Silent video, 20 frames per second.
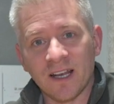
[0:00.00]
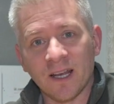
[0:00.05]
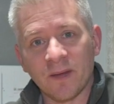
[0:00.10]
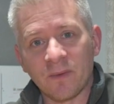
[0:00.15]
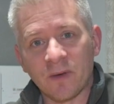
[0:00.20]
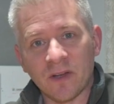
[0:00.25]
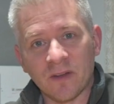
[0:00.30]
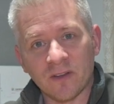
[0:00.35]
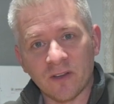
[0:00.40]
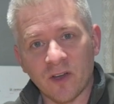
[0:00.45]

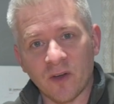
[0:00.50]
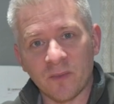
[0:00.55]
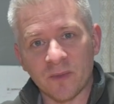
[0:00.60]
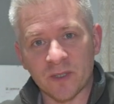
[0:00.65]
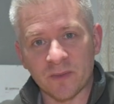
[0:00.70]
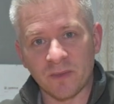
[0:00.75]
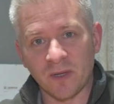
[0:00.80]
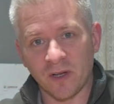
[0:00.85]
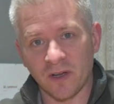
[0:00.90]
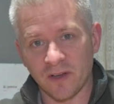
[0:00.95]
let me know in the
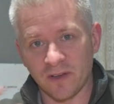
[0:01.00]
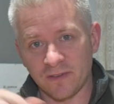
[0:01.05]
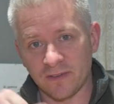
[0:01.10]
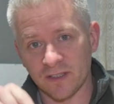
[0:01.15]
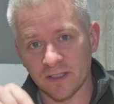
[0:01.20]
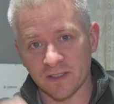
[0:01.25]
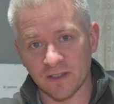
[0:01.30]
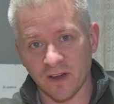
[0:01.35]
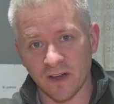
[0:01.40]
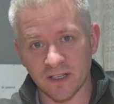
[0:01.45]
comments below
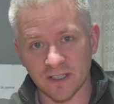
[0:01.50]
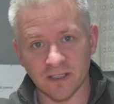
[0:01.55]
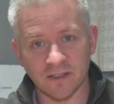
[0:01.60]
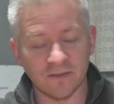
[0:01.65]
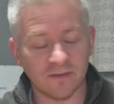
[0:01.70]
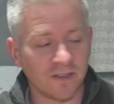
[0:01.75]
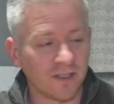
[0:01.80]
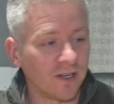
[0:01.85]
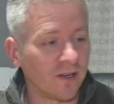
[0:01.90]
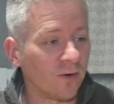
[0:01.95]
if you guys
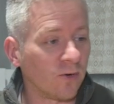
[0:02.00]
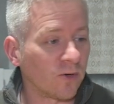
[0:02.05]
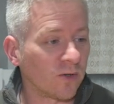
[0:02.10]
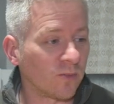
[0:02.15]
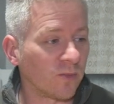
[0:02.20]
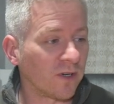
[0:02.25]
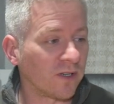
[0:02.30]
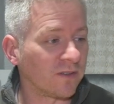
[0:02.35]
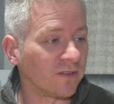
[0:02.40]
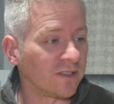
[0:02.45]
have
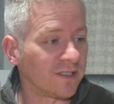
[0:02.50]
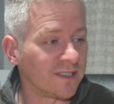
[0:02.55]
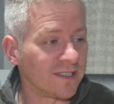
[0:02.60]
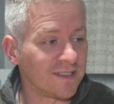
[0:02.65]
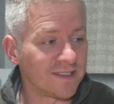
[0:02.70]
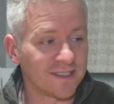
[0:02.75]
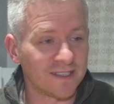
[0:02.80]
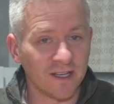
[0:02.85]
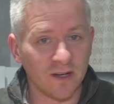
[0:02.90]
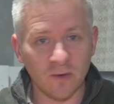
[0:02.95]
ordered one
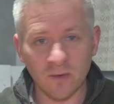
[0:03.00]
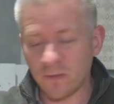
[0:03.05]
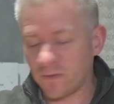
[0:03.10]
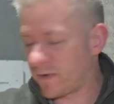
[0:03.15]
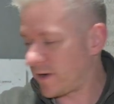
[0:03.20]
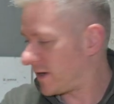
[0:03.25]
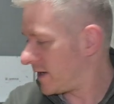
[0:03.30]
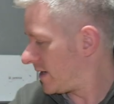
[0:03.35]
yourself.